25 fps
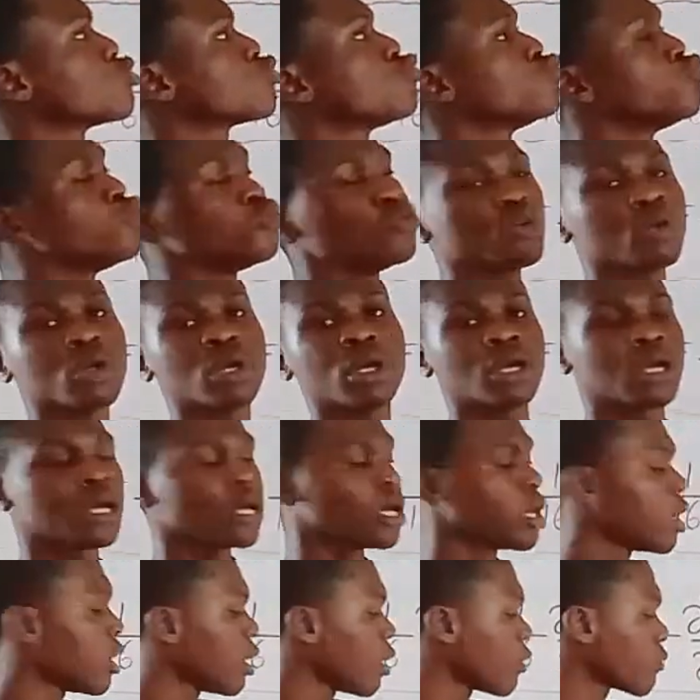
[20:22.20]
2.
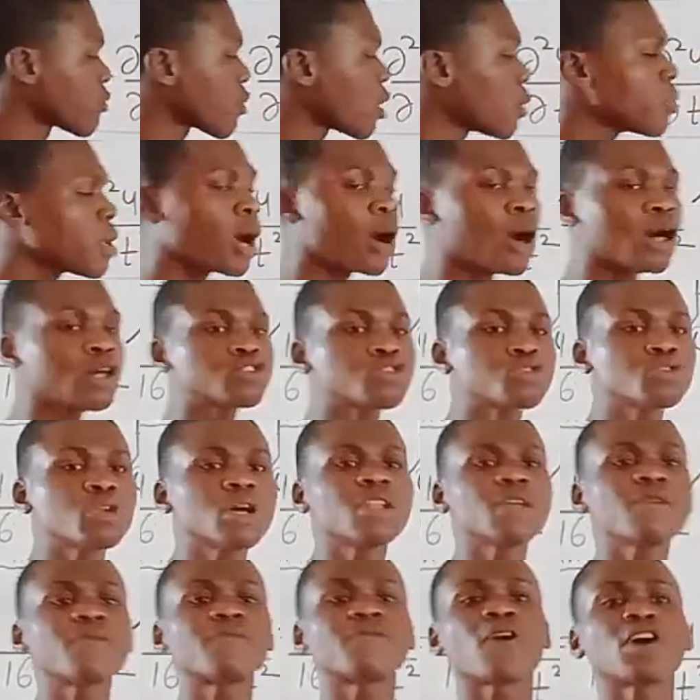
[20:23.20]
From here, I want to
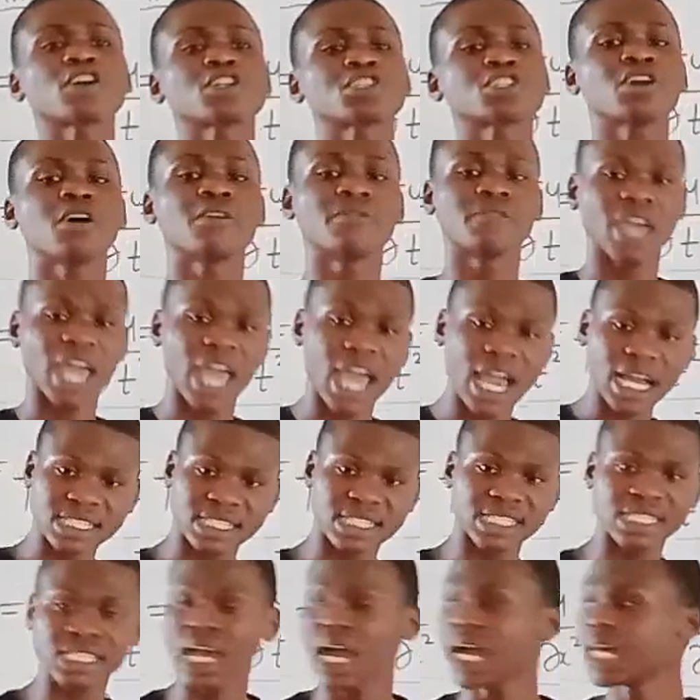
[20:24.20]
know the function of
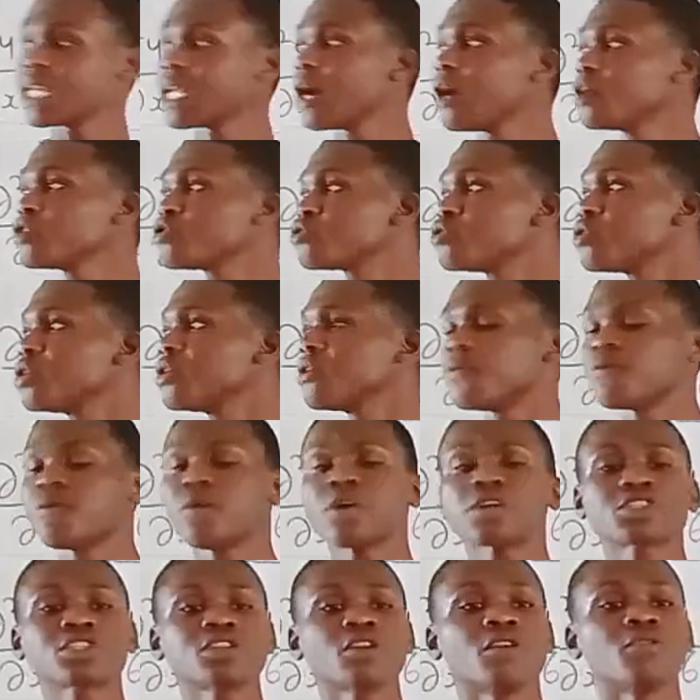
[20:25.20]
x, and I want to know the
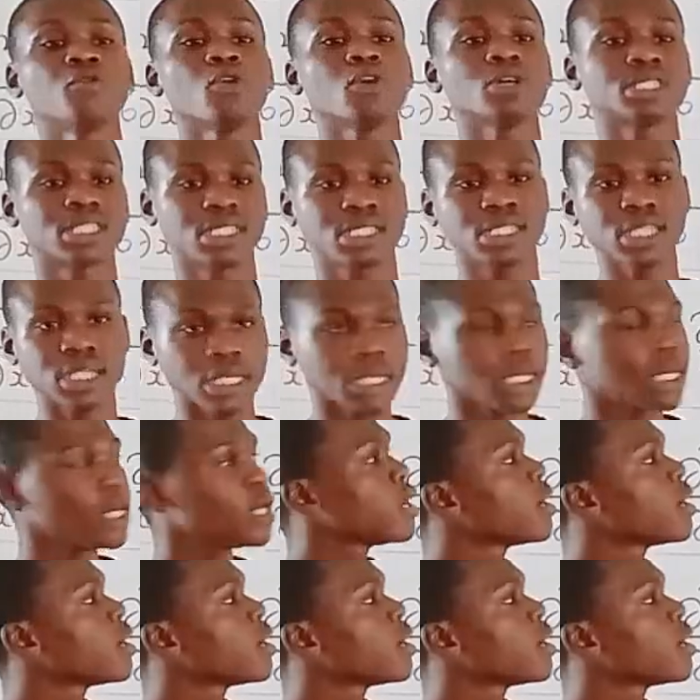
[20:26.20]
function of what? T.